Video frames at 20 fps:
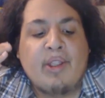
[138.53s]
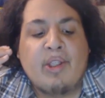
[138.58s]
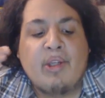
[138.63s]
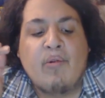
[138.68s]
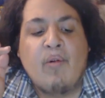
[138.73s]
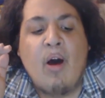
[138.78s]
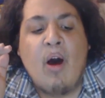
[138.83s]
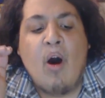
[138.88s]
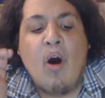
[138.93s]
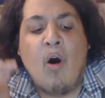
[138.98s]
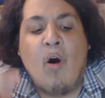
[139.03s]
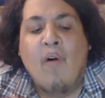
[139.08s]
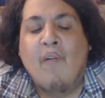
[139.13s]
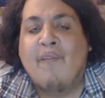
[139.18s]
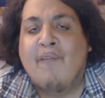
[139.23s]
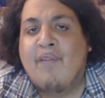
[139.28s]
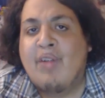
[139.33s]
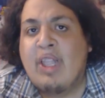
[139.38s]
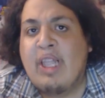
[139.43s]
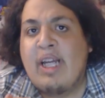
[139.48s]
So
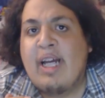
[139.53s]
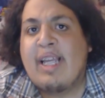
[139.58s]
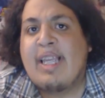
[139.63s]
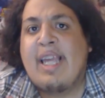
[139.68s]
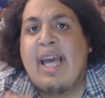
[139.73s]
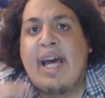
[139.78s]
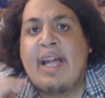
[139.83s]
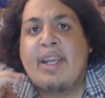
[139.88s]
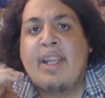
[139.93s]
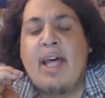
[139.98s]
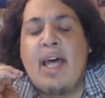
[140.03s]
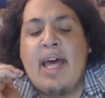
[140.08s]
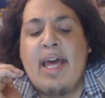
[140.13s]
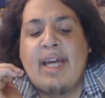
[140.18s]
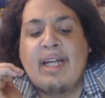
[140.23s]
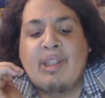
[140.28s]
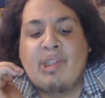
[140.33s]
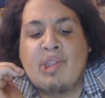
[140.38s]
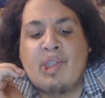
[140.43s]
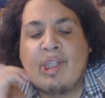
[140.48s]
hopefully, again,
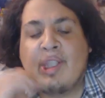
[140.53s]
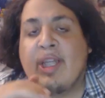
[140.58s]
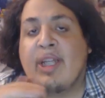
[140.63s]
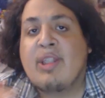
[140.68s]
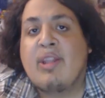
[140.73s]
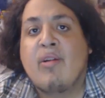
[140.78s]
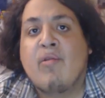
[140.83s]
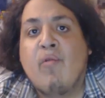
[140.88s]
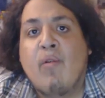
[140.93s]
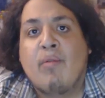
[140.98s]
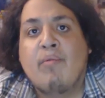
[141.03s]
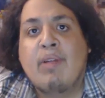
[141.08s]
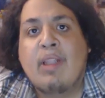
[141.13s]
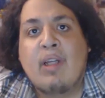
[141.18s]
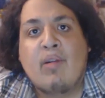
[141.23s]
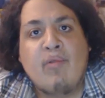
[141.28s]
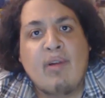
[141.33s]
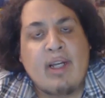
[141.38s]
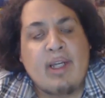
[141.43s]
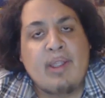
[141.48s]
it's just that they're going
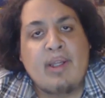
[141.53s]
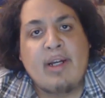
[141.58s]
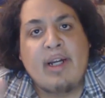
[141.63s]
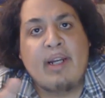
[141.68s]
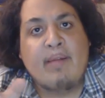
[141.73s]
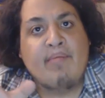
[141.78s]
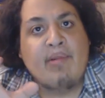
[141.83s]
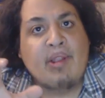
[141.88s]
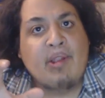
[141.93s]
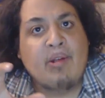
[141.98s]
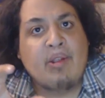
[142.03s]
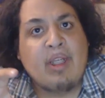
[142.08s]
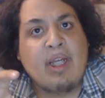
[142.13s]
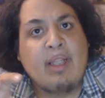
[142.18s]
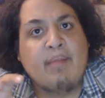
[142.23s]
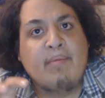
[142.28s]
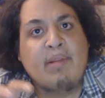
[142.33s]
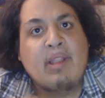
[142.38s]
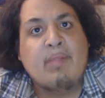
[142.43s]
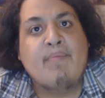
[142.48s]
really quick and they're going to bring those
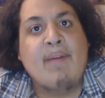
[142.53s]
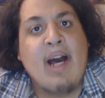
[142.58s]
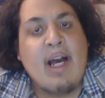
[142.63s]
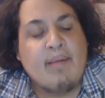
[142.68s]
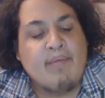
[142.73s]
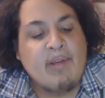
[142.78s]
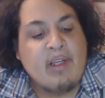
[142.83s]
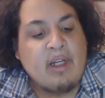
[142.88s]
elements back,